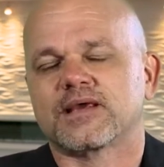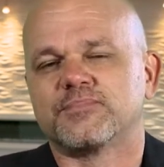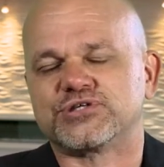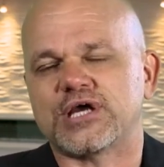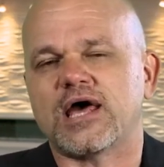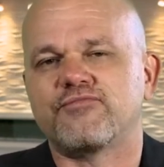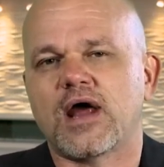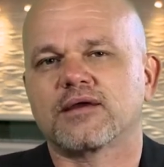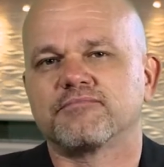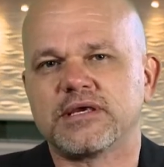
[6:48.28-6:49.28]
But
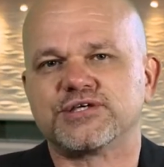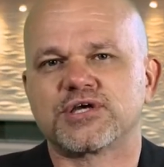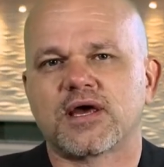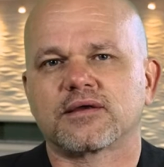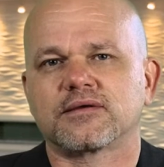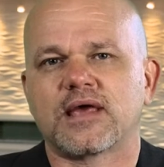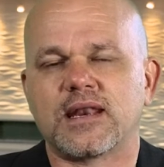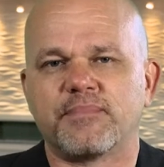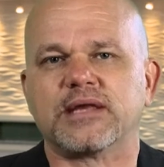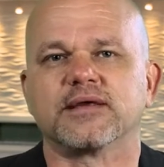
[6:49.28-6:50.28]
Shadrach, Meshach,
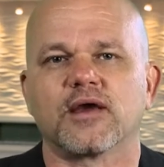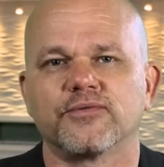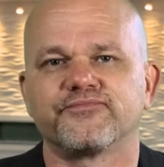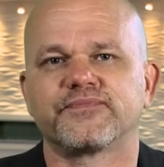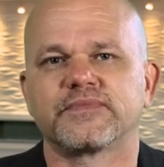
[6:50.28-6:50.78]
and Abednego,